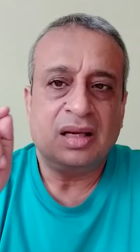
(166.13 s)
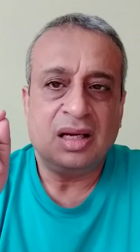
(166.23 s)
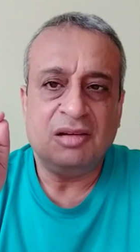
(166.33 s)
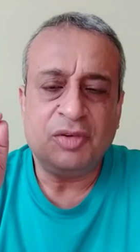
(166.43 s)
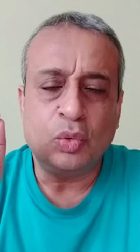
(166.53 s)

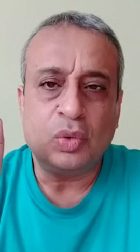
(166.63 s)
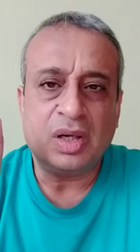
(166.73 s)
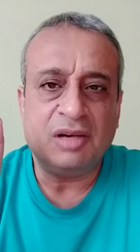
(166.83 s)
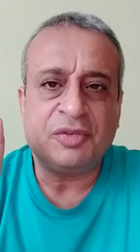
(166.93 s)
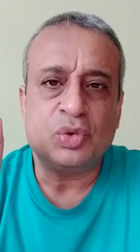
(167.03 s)
if
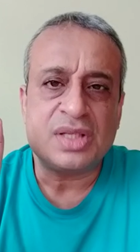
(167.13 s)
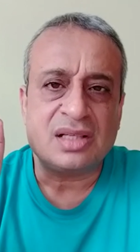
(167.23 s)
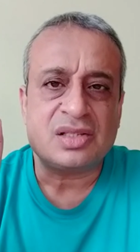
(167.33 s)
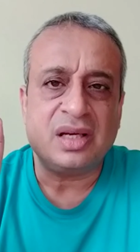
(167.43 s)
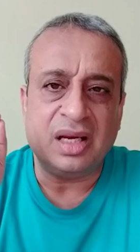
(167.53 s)
you
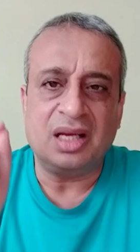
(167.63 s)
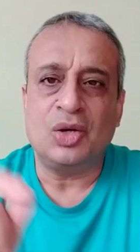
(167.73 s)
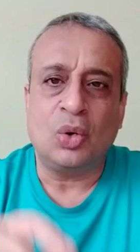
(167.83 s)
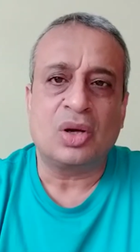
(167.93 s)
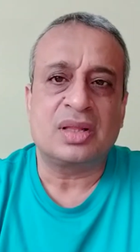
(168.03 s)
just
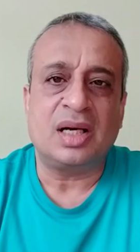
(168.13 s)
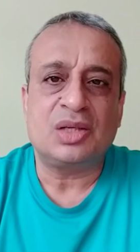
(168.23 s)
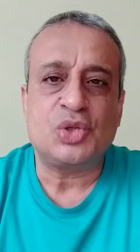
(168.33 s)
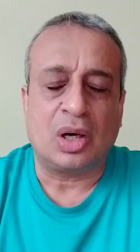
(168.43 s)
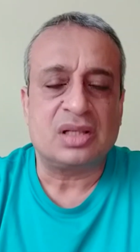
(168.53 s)
ignore that
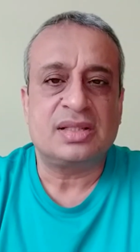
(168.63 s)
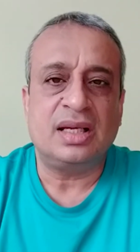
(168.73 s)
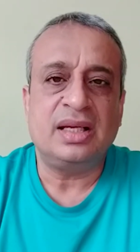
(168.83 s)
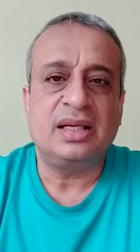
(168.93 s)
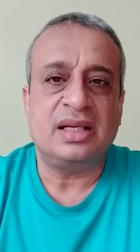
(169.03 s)
short
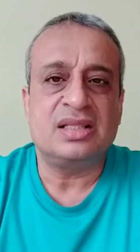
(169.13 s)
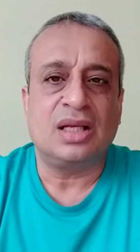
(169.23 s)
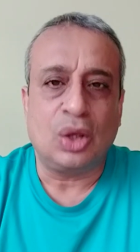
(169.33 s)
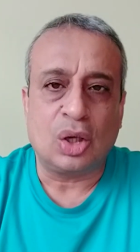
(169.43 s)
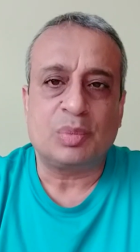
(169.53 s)
selling is a
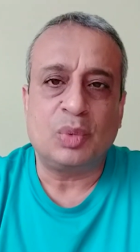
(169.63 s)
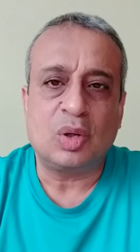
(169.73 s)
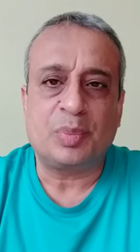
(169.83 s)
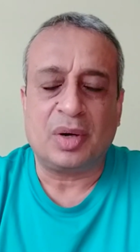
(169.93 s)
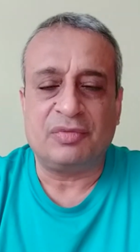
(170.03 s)
lot more
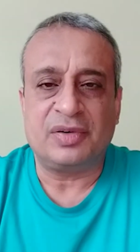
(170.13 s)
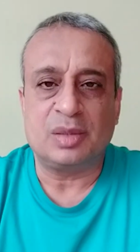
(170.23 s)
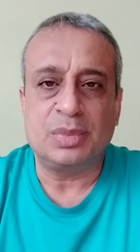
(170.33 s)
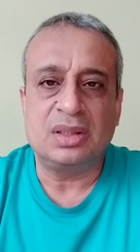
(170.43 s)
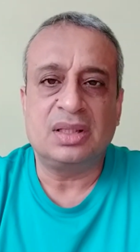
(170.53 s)

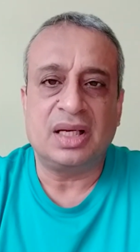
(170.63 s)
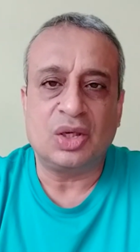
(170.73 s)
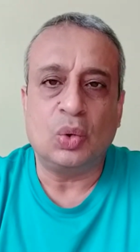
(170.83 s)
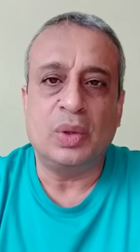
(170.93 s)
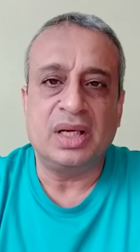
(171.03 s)
profitable than
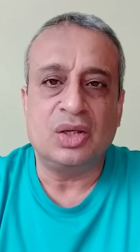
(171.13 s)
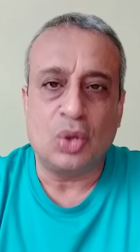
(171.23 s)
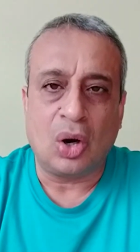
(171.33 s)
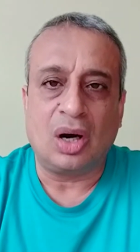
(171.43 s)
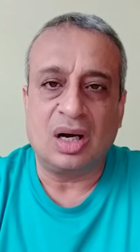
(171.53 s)
going long,